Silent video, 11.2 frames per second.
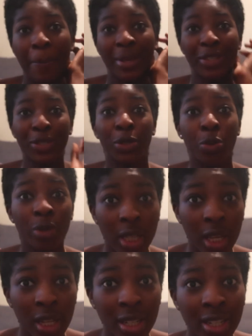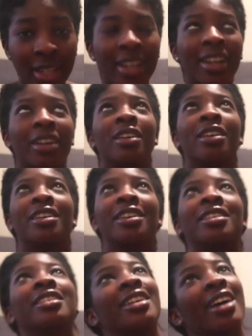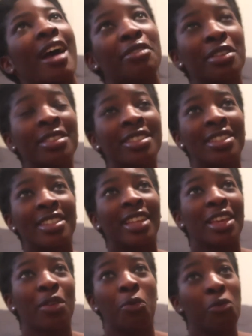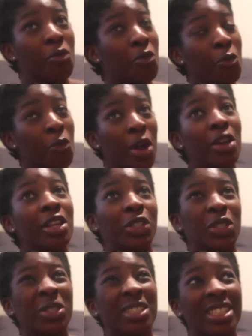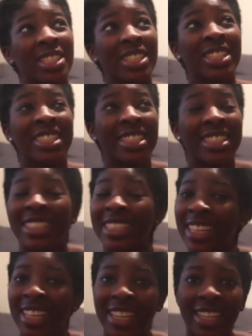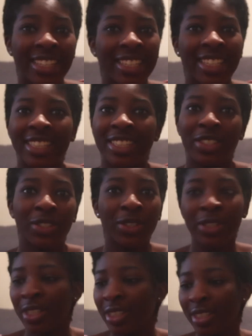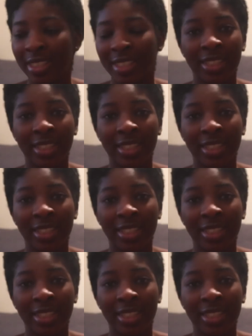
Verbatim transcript: Miss Susan. Ugh. After season like one and two, I was like, just, it's like, you're,